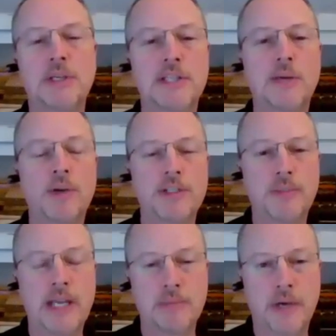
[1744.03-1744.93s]
because they want to
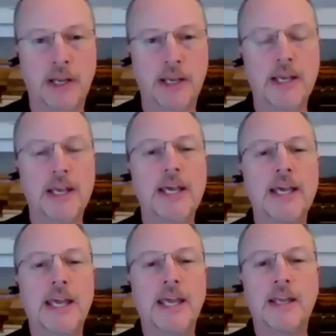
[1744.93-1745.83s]
make money,
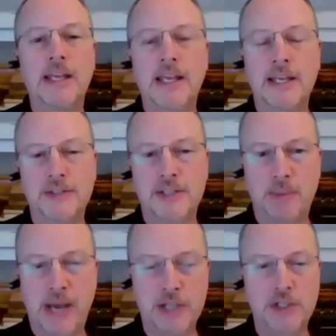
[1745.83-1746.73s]
is
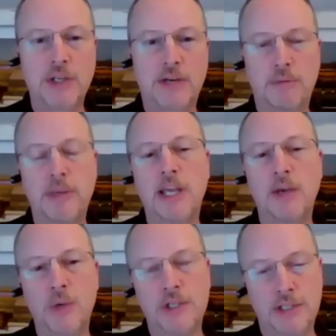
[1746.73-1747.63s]
the passion there for
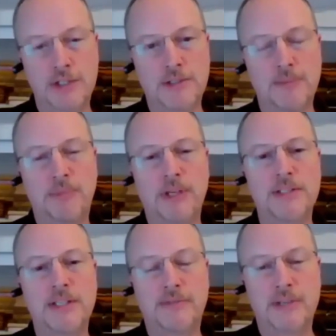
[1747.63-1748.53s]
making widgets?
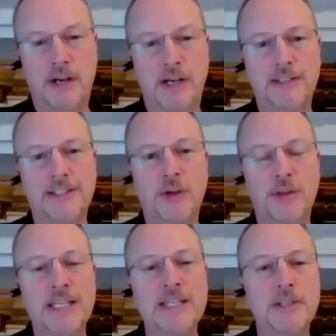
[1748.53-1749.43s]
Because if not, you
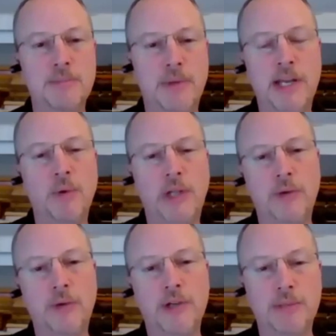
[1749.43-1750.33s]
know, is the money
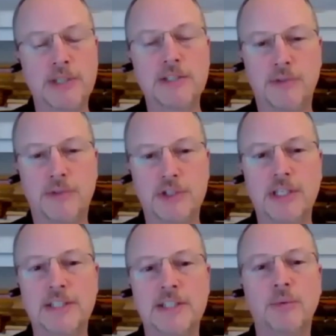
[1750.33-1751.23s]
really going to be
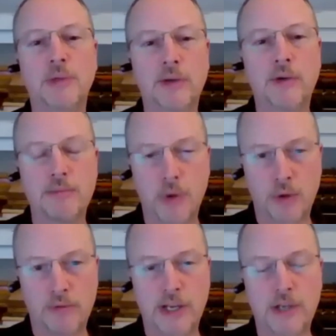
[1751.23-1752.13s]
sufficient? Is that really going to
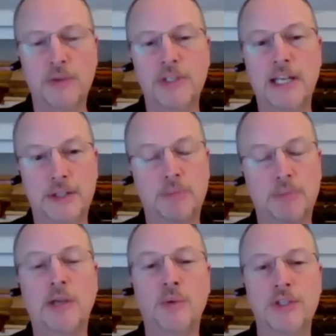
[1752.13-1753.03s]
motivate you to get out there and
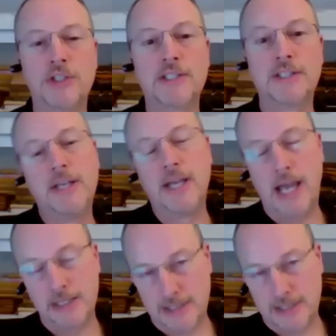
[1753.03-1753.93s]
make widgets
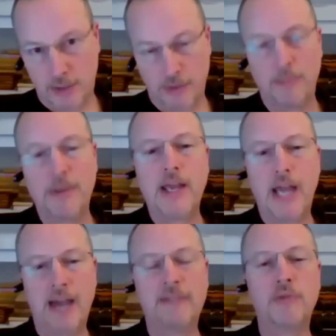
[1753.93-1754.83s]
and sell them
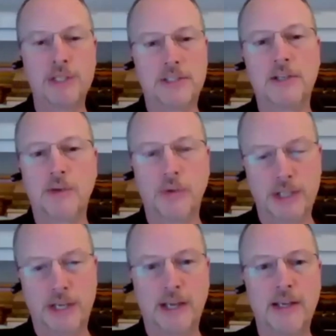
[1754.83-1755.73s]
every mm -hmm. single
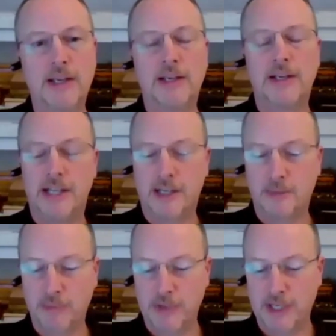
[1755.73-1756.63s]
day? Um,